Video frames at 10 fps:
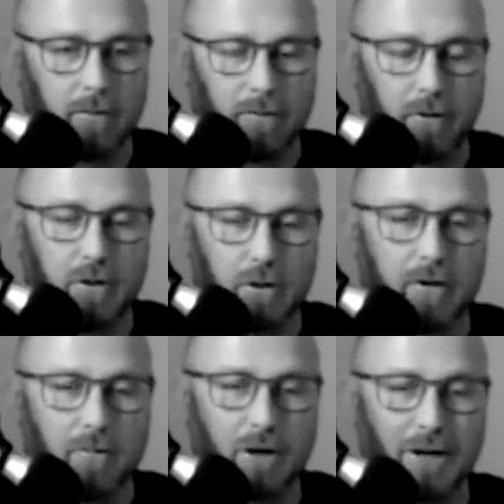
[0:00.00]
Food
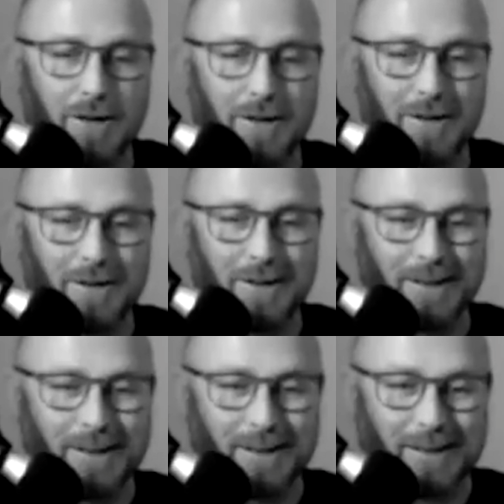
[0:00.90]
delivery,
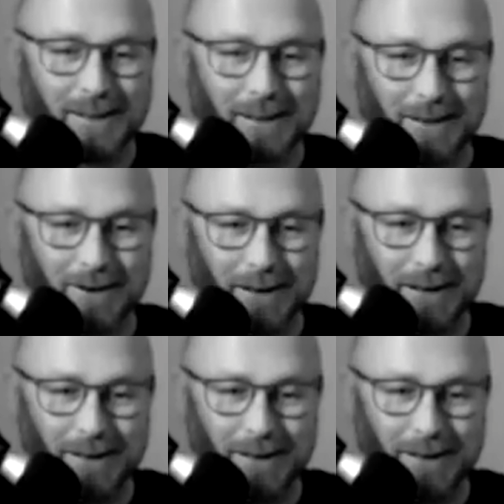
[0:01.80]
in